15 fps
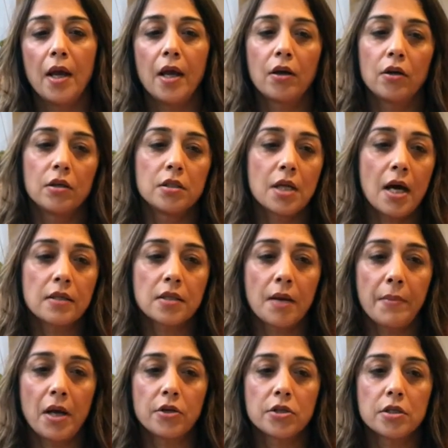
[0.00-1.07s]
It could, as
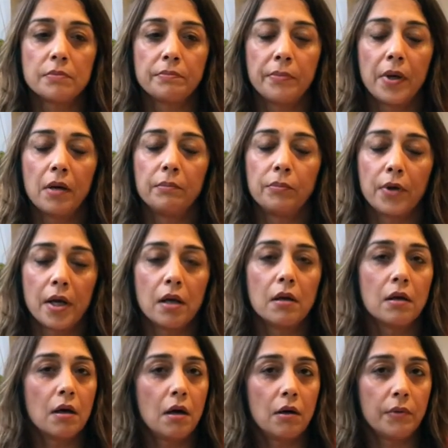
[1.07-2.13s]
I mentioned,
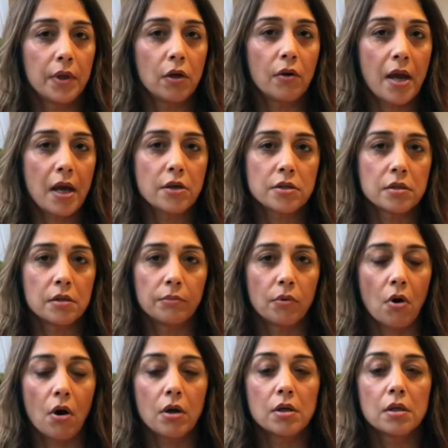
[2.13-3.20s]
bring relocation
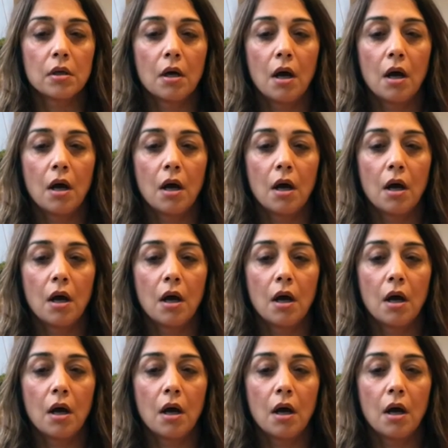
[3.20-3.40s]
abroad,